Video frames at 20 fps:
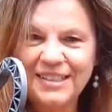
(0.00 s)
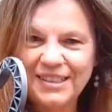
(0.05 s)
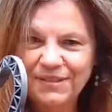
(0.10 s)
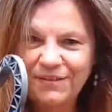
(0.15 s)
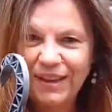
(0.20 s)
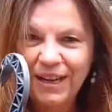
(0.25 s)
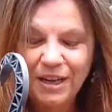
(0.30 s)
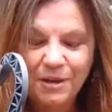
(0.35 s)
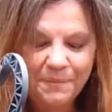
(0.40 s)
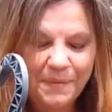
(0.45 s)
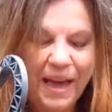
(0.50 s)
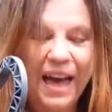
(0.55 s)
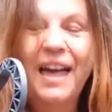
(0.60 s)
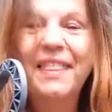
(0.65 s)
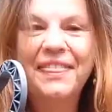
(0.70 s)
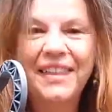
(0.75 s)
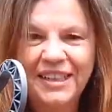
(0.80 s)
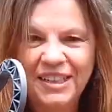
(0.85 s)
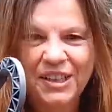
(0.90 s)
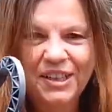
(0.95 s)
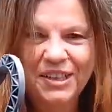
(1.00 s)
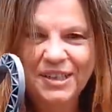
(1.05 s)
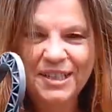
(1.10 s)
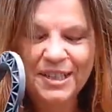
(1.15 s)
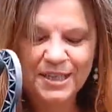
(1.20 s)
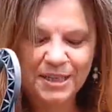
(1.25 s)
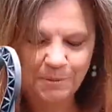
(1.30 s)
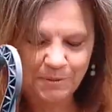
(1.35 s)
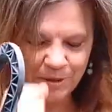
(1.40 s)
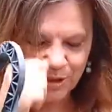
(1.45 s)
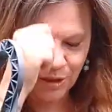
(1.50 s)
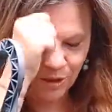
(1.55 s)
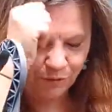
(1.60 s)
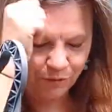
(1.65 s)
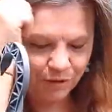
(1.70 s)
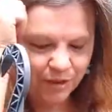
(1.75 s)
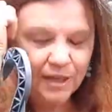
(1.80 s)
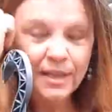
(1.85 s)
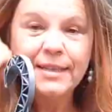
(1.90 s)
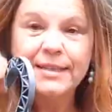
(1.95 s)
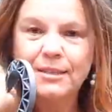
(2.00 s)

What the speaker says: develop, and then you can snip it off.